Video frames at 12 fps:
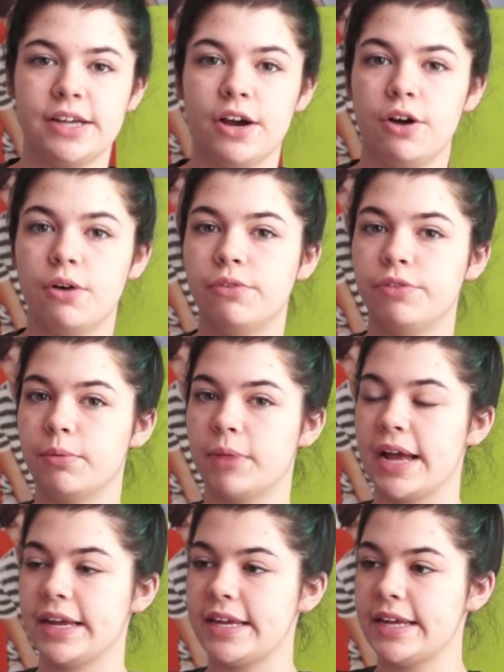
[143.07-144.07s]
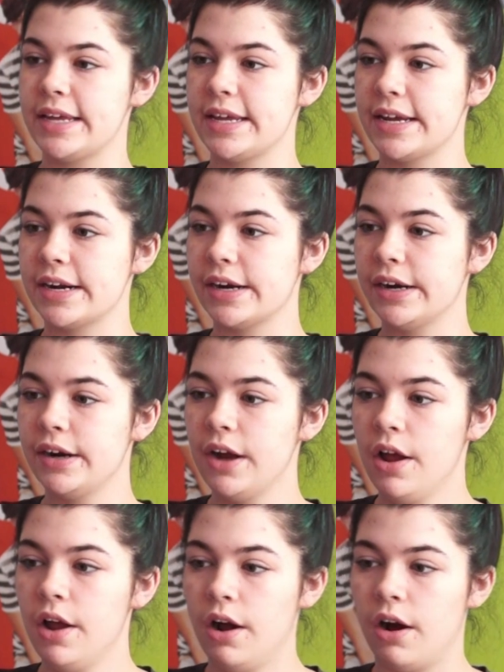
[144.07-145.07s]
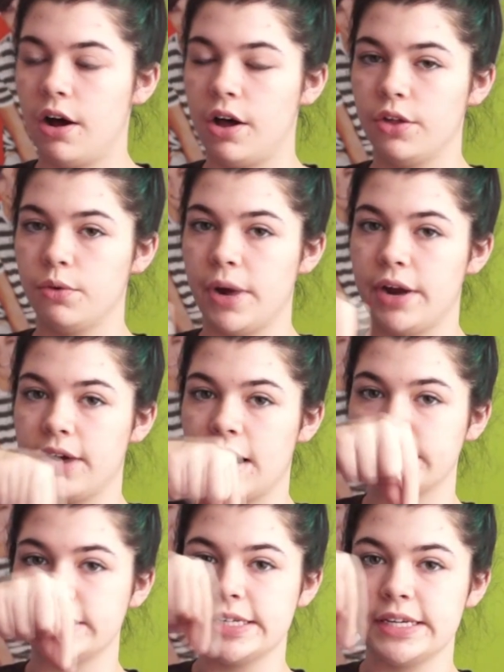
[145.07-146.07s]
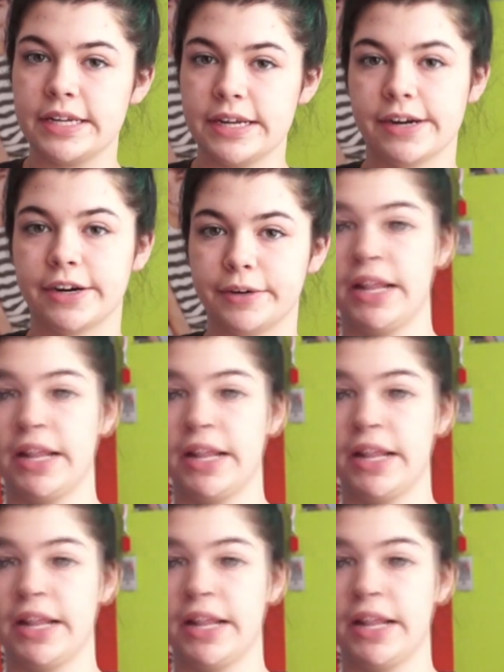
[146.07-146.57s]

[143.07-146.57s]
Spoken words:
go from like here all the way around to here.